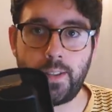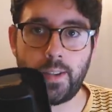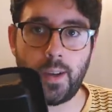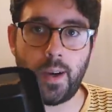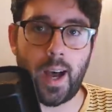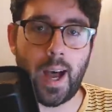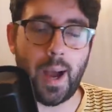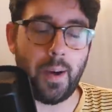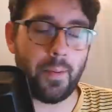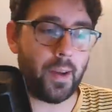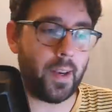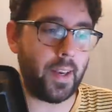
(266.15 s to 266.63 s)
So
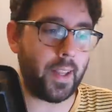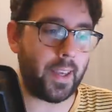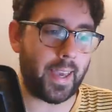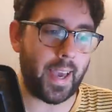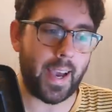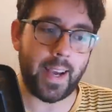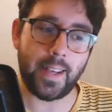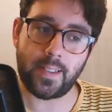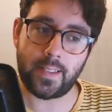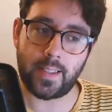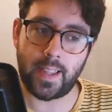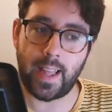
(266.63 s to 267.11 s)
I'm going to
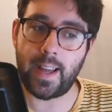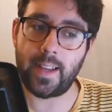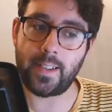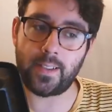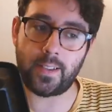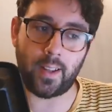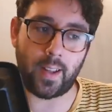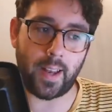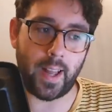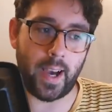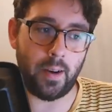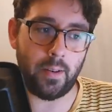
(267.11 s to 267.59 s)
guess they're
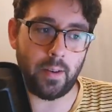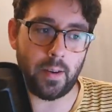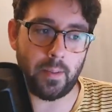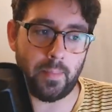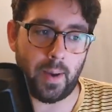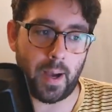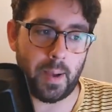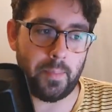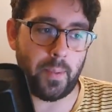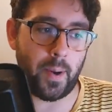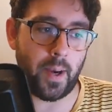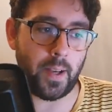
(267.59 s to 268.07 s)
still out, in
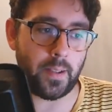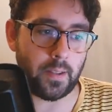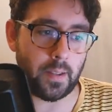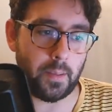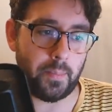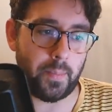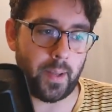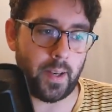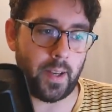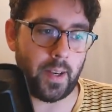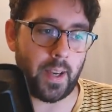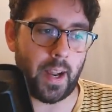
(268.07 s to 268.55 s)
my personal
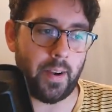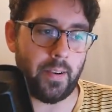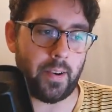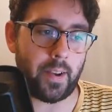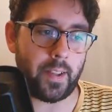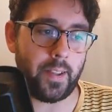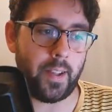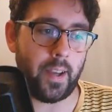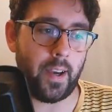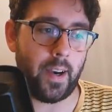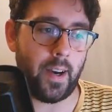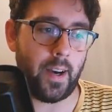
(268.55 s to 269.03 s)
opinion. I
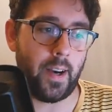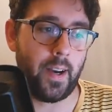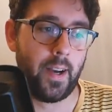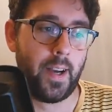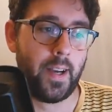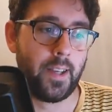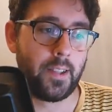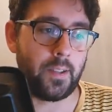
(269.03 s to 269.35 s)
reckon they are.